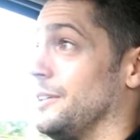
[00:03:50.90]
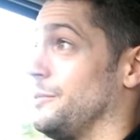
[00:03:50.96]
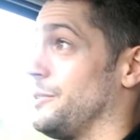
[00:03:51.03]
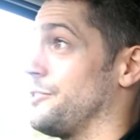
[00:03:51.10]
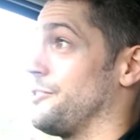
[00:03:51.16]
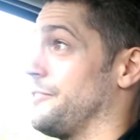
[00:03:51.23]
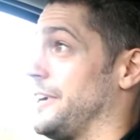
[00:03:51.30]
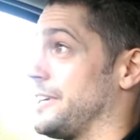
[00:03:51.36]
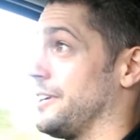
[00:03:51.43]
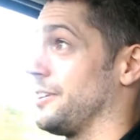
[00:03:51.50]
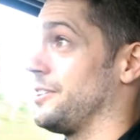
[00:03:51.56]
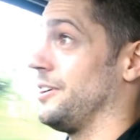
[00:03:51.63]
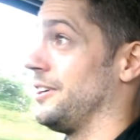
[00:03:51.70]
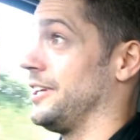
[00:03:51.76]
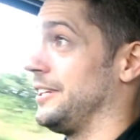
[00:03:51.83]
What do you
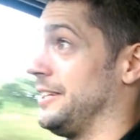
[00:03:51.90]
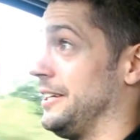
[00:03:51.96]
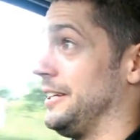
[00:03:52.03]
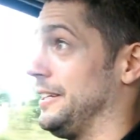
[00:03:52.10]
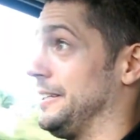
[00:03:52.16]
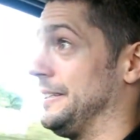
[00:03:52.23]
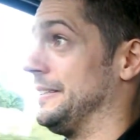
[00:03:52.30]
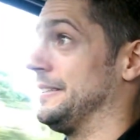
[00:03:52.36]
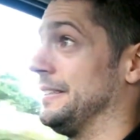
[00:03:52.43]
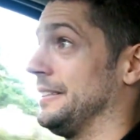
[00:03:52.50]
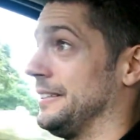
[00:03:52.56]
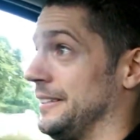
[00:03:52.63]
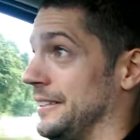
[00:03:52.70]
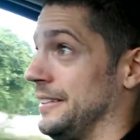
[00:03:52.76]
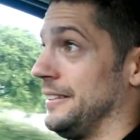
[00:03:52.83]
reckon, Colin?
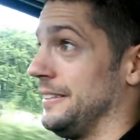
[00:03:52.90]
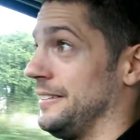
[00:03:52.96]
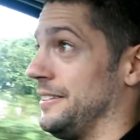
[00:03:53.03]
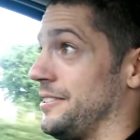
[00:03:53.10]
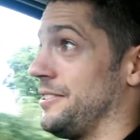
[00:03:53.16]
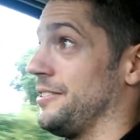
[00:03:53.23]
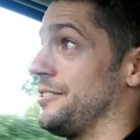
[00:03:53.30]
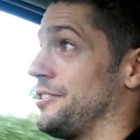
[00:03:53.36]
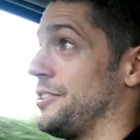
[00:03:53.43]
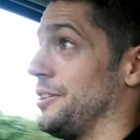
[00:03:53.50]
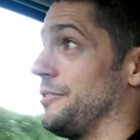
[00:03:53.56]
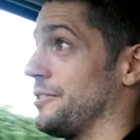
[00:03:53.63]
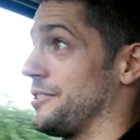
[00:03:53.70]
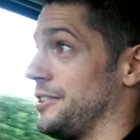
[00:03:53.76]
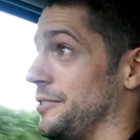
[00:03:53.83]
This could
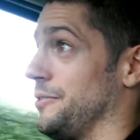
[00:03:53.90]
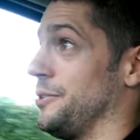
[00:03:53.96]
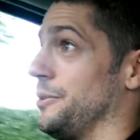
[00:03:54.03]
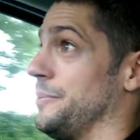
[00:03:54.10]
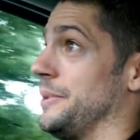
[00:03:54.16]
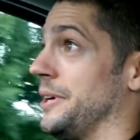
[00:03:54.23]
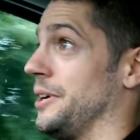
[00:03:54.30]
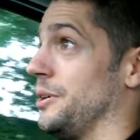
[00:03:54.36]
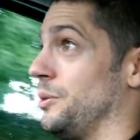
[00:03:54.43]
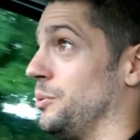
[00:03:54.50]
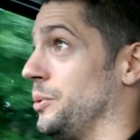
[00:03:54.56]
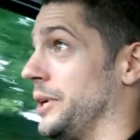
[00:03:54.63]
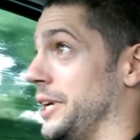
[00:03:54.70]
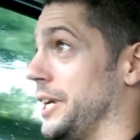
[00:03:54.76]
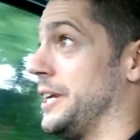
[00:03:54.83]
seriously ruin my whole
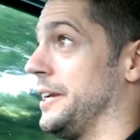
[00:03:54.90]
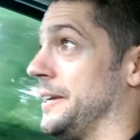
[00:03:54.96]
week.